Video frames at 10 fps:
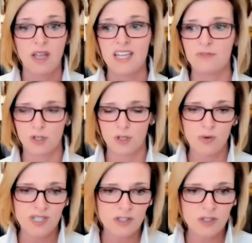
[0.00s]
And if you're
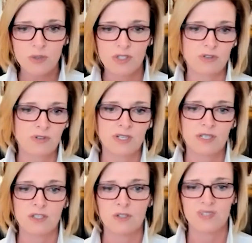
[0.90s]
going into a
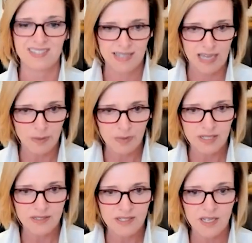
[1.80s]
screen to escape
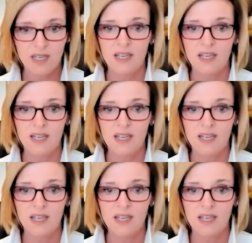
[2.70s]
it,